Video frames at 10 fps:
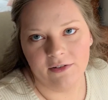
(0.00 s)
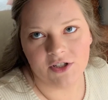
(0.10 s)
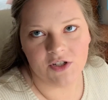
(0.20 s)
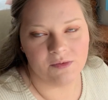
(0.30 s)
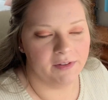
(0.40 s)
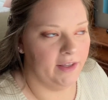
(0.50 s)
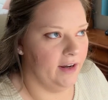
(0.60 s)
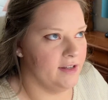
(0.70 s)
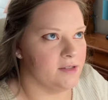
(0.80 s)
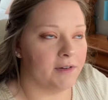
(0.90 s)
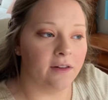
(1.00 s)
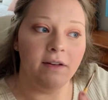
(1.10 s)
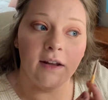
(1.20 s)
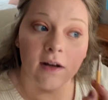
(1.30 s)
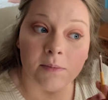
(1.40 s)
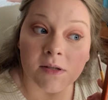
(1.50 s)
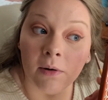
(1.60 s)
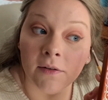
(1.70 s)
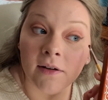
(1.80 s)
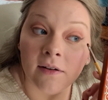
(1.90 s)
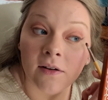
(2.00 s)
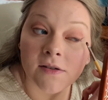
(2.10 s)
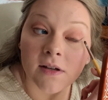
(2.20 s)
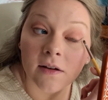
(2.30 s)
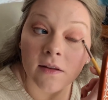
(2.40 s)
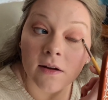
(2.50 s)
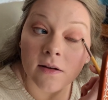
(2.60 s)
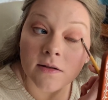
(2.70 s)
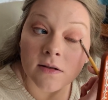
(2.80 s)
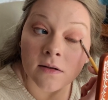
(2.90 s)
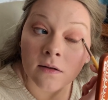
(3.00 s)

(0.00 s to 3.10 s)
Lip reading: it's just really nice for cleaning up small details like this.